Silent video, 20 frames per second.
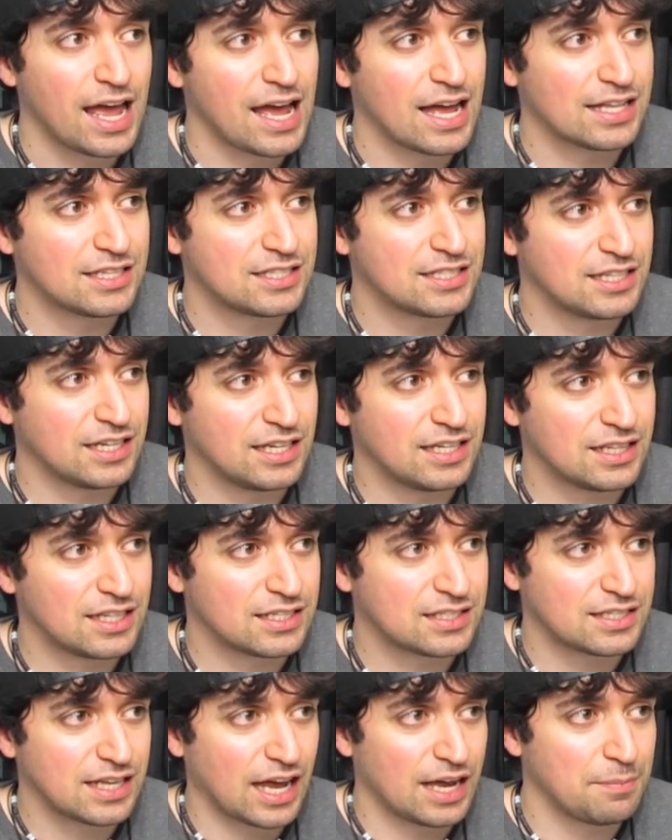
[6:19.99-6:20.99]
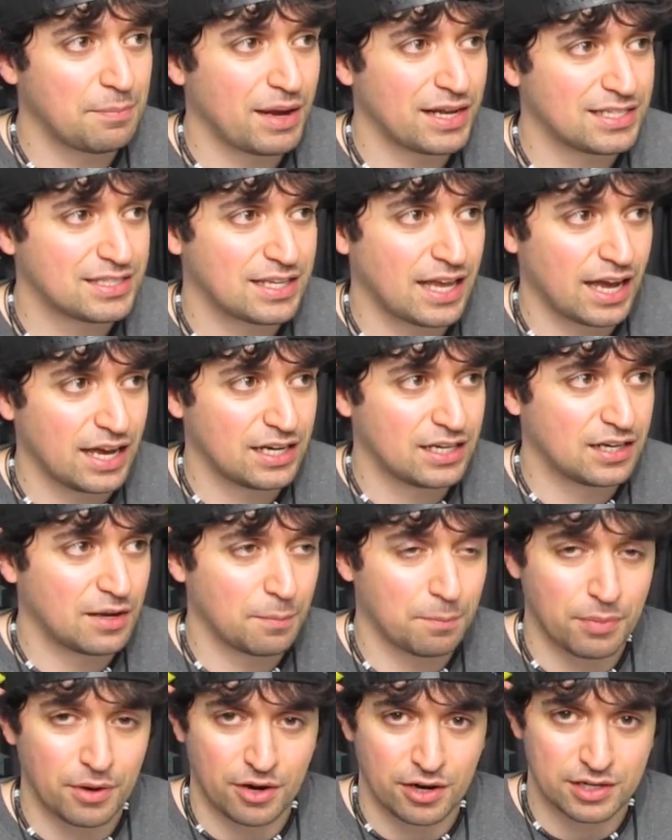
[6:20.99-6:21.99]
And seeing the side-by-side
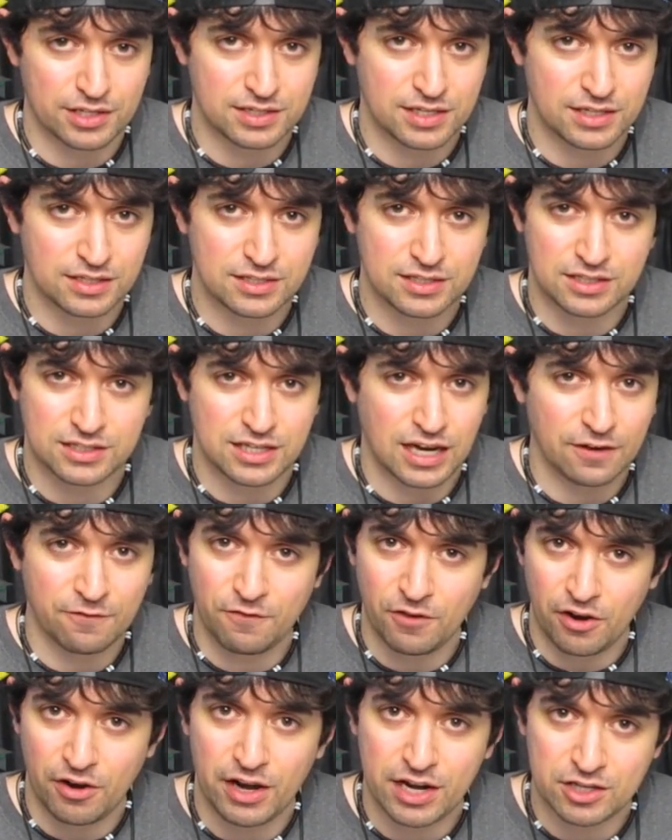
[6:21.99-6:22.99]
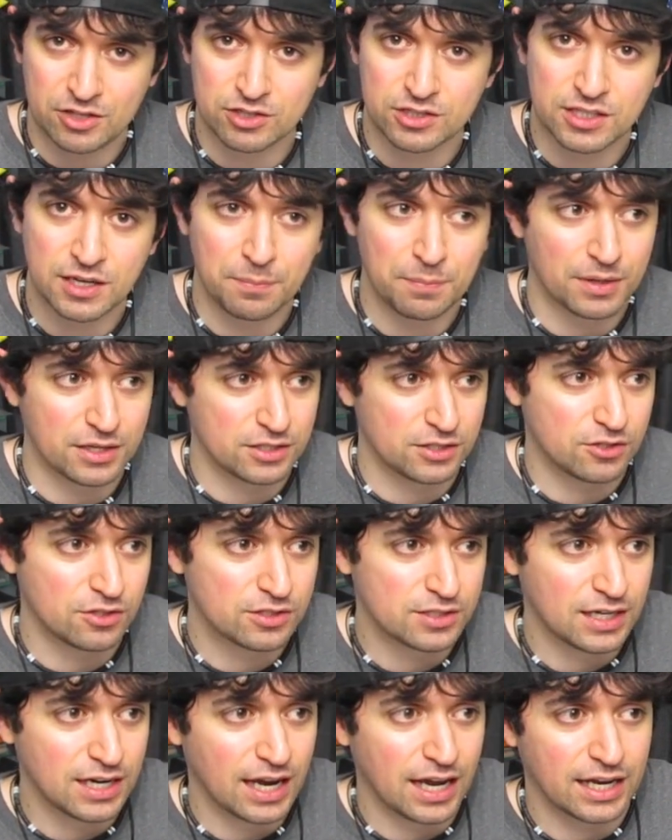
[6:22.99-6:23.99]
comparisons is like very interesting because you
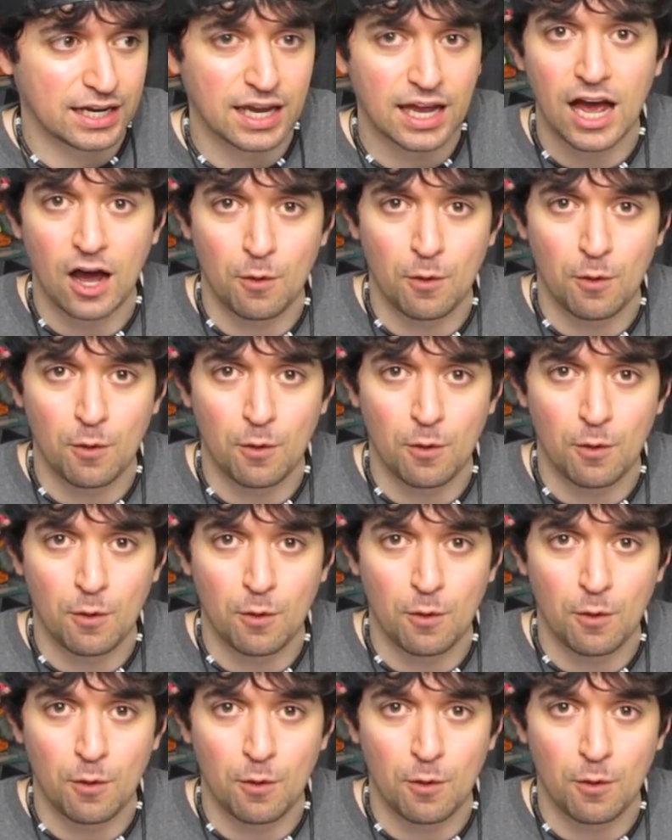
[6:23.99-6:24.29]
can see like